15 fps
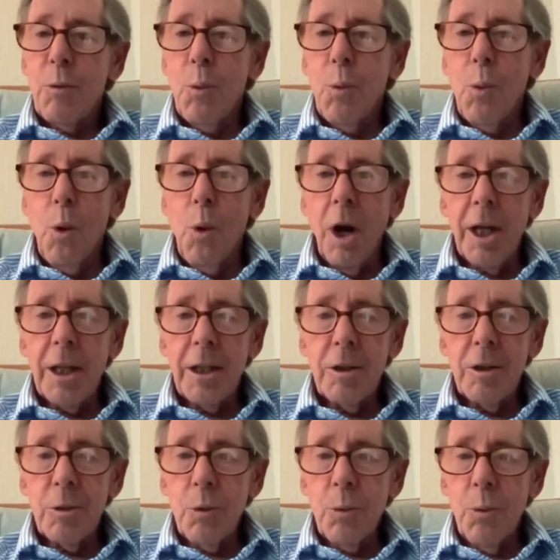
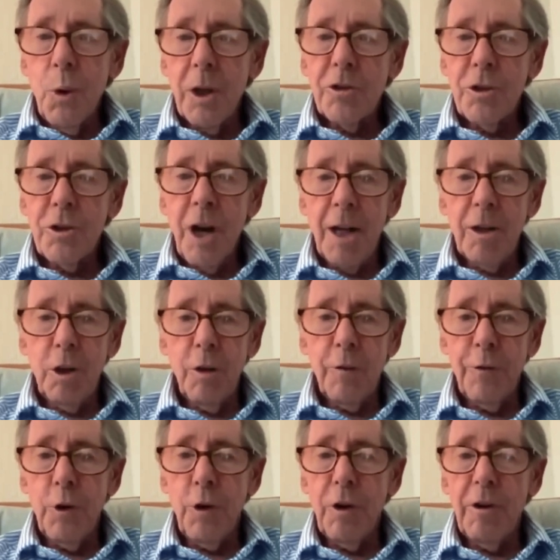What should I
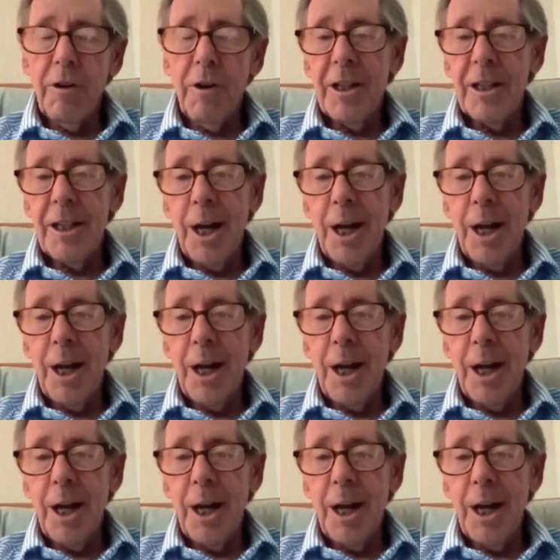look for?